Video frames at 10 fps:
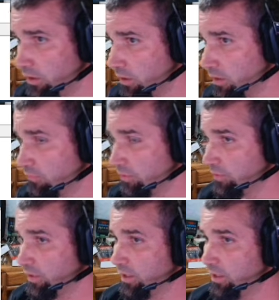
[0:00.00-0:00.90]
give it a
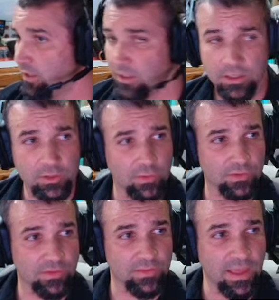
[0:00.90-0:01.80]
second, you
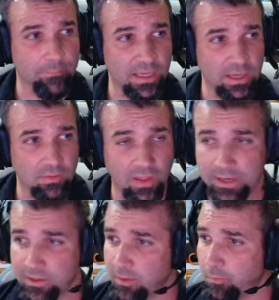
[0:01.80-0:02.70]
can see that pink
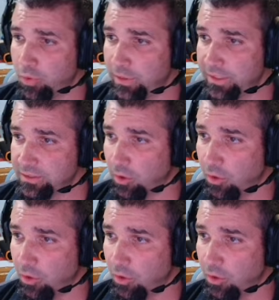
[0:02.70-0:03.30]
line complete